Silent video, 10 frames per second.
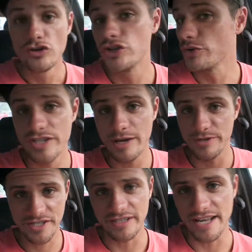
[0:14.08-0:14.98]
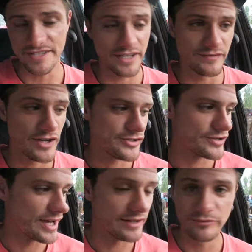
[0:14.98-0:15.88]
So today was classic
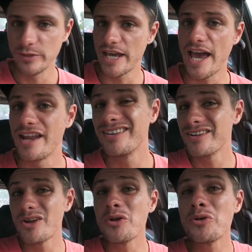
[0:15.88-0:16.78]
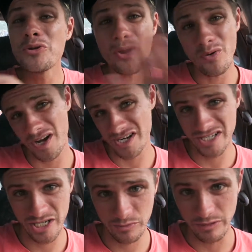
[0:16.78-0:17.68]
adventure day. We had no
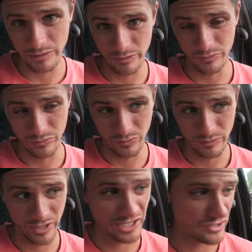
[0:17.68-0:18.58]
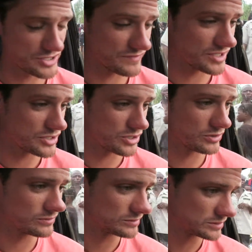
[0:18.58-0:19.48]
idea what we were getting ourselves into.